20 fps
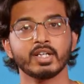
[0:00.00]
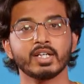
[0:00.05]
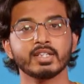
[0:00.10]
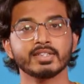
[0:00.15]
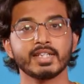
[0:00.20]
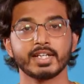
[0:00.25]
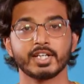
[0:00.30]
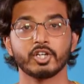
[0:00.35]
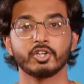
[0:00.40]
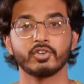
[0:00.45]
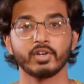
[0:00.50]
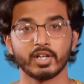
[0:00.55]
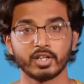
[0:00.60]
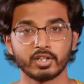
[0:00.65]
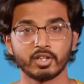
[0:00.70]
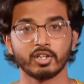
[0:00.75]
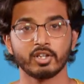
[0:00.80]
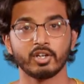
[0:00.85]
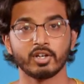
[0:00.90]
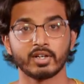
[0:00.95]
take a
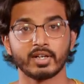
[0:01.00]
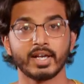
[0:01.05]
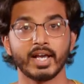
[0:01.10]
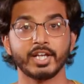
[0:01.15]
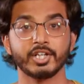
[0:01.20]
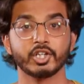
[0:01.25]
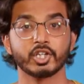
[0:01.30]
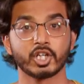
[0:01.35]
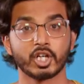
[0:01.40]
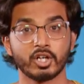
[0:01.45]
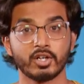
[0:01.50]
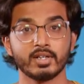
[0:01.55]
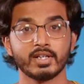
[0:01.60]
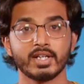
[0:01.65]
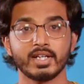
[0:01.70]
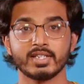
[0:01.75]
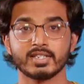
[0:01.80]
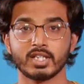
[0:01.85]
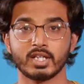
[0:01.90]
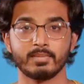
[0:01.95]
critical look at your current
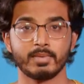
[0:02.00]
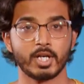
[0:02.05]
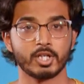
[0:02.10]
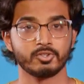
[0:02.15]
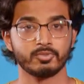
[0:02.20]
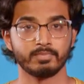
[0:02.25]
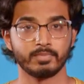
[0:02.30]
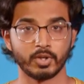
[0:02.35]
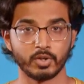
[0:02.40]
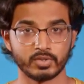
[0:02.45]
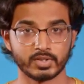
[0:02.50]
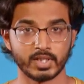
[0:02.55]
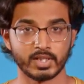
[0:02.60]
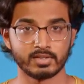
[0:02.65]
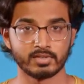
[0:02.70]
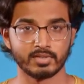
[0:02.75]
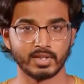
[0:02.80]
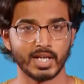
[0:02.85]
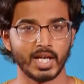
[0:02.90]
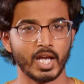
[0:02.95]
incident management process,